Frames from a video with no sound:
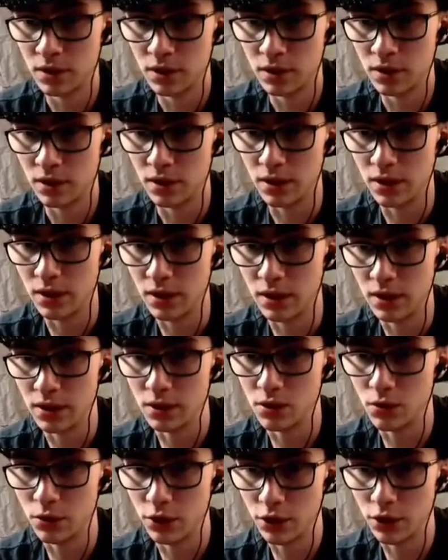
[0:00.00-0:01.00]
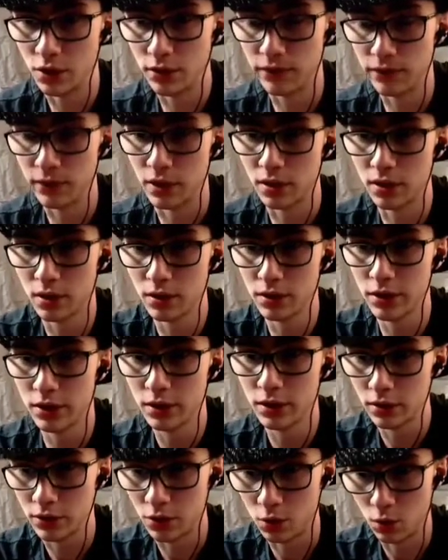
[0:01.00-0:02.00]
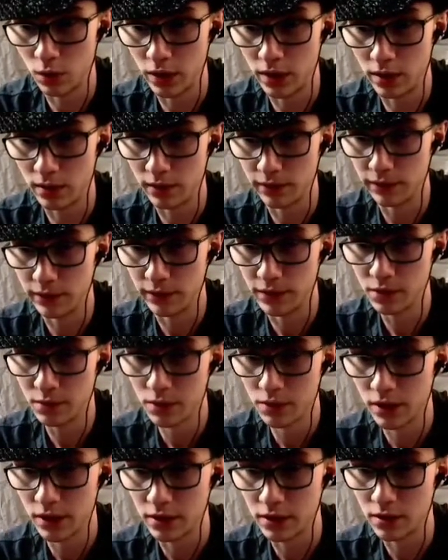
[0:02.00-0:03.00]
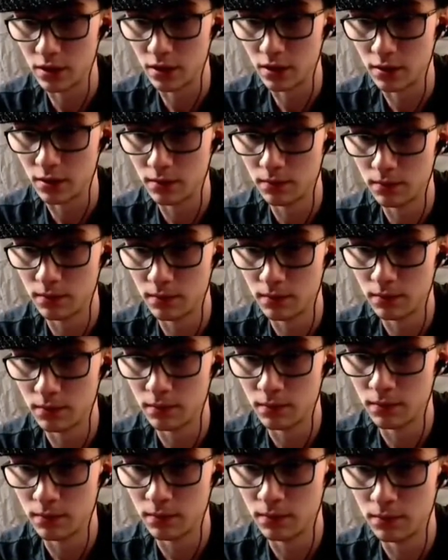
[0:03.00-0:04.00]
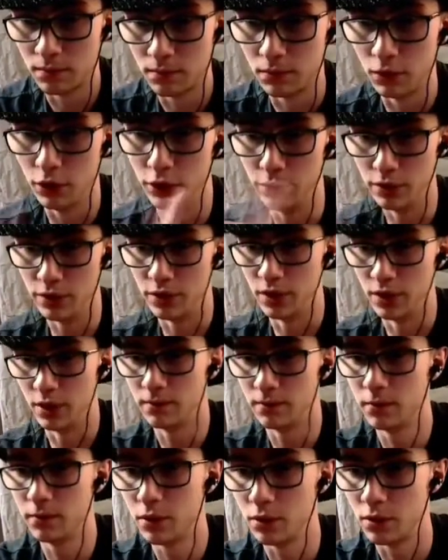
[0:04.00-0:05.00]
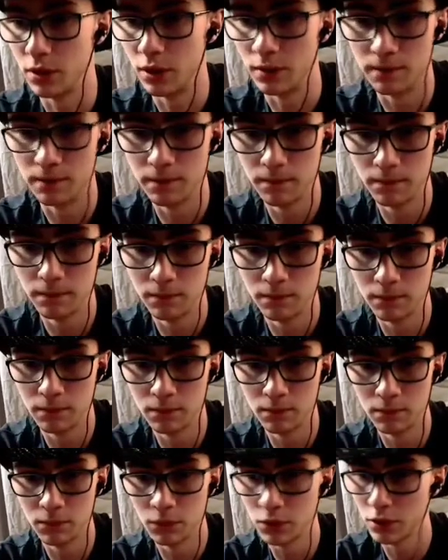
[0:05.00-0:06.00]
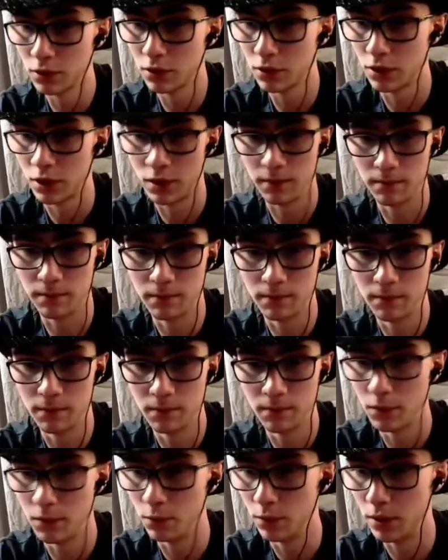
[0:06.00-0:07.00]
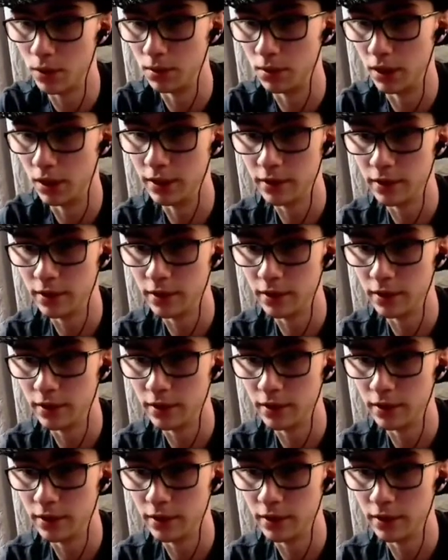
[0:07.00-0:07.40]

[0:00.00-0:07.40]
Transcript: He's going to go for the 13 on 12. Let's see what his dice are. Loses it. Okay. Good game, but well played.